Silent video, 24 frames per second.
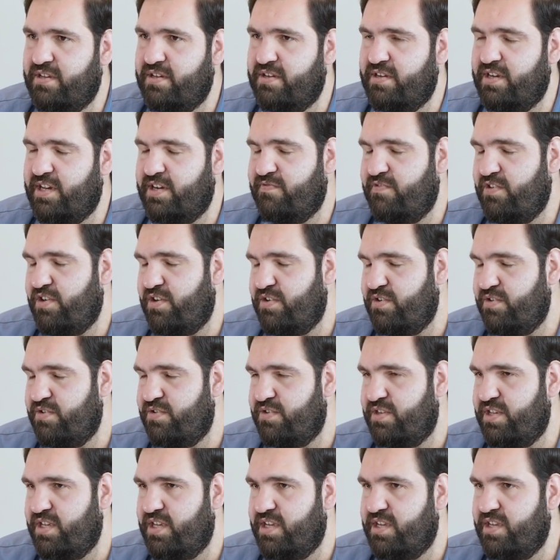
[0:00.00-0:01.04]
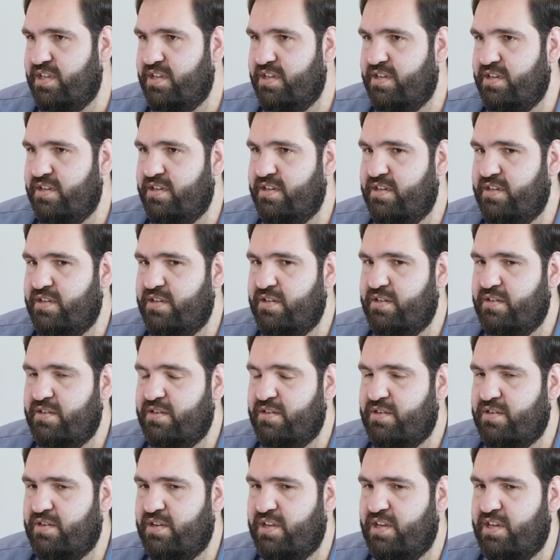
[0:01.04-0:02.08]
that we are using.
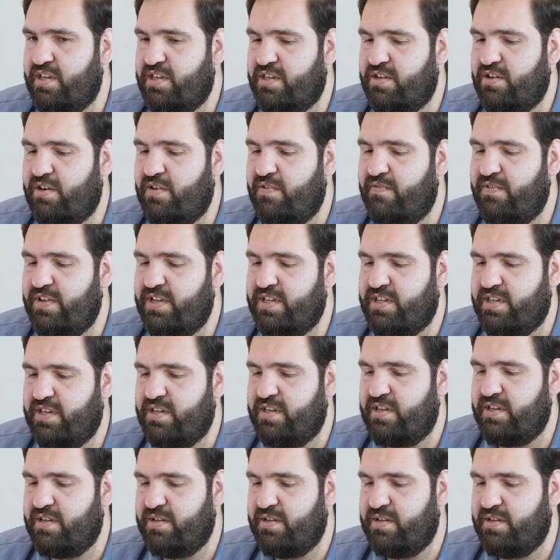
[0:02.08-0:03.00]
So there's always,